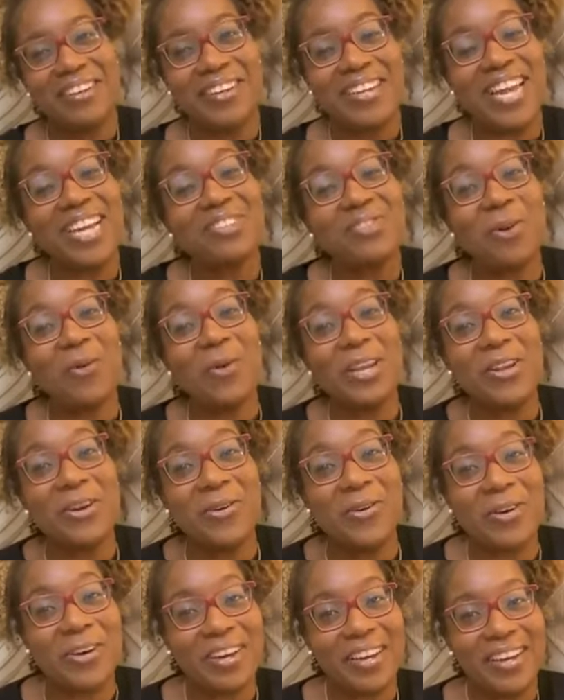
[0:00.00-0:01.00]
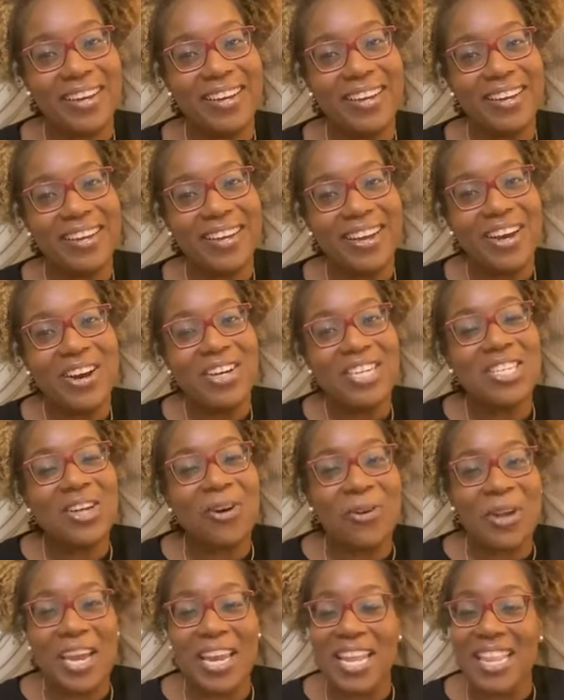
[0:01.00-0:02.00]
That's what we doing.
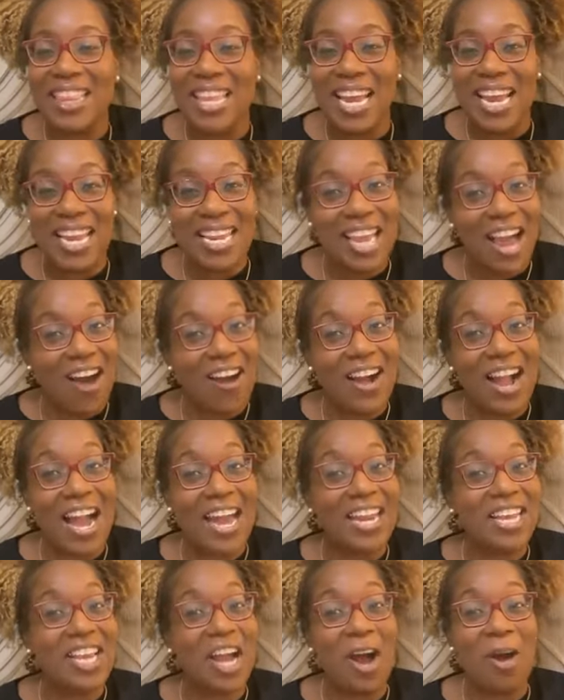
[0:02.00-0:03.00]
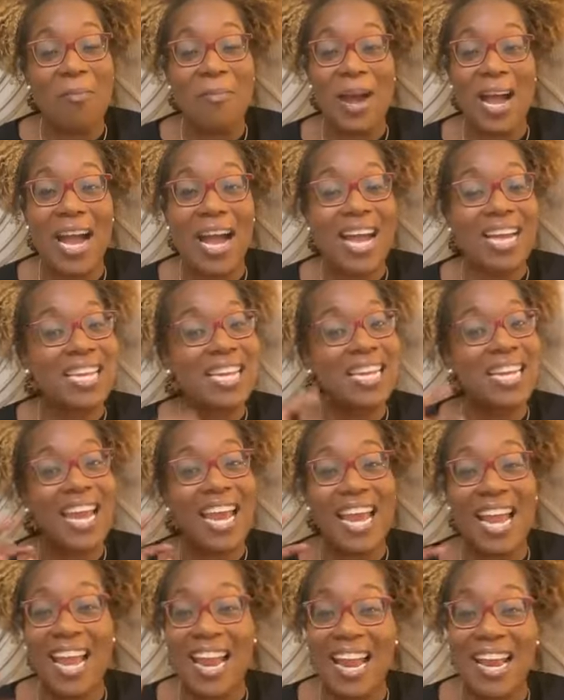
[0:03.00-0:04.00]
So anything y'all got in y'all mind
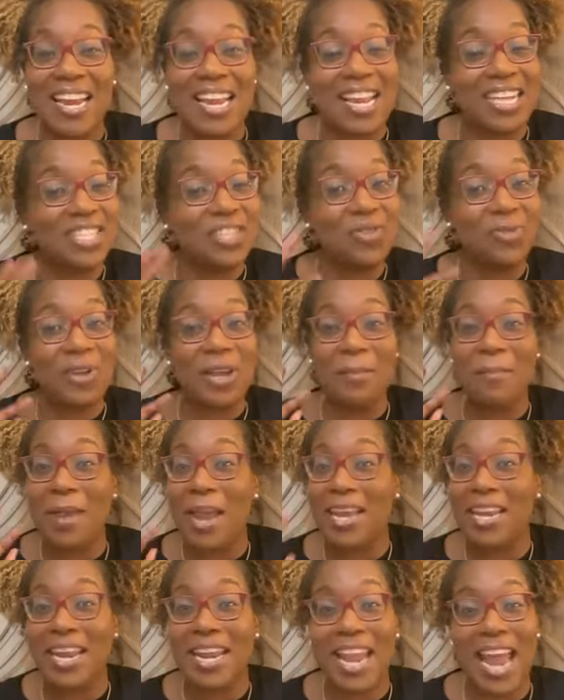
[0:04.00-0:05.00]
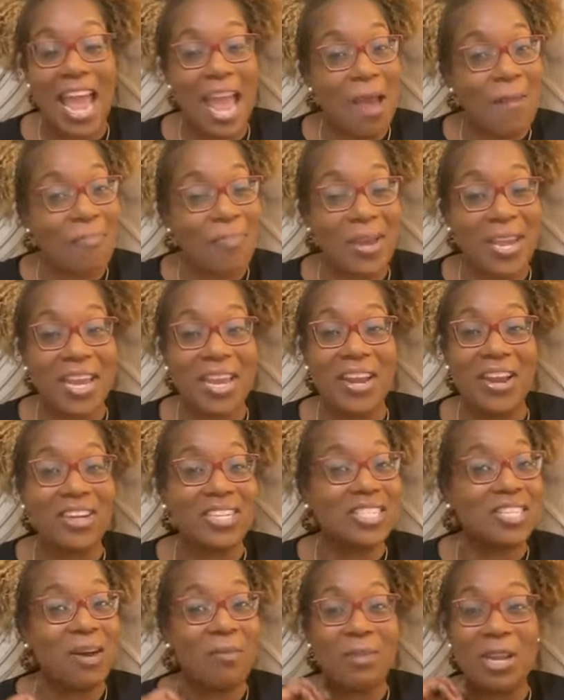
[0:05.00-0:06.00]
today that made it happen
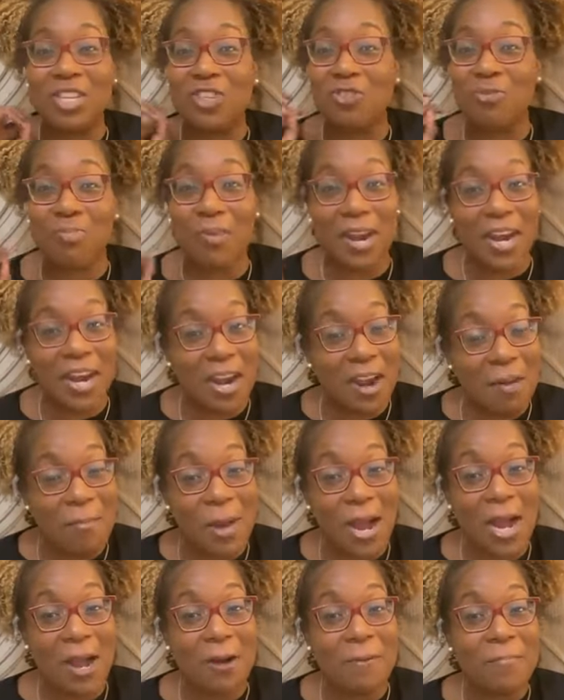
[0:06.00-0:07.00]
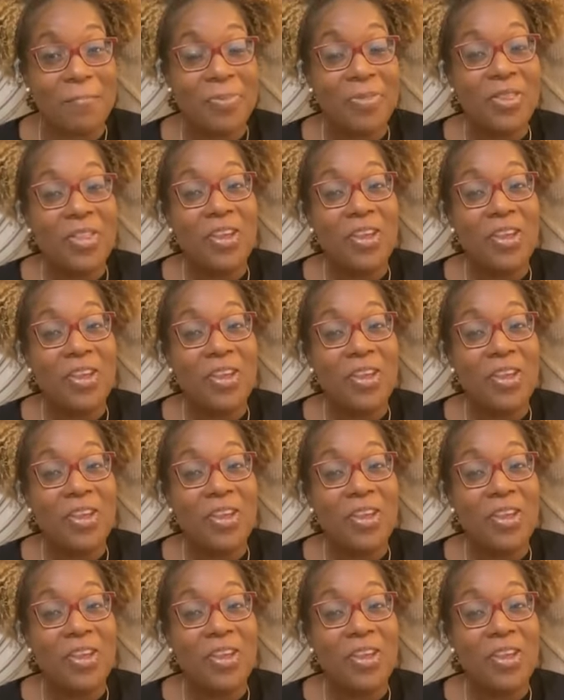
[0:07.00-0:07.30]
or something that you praying about,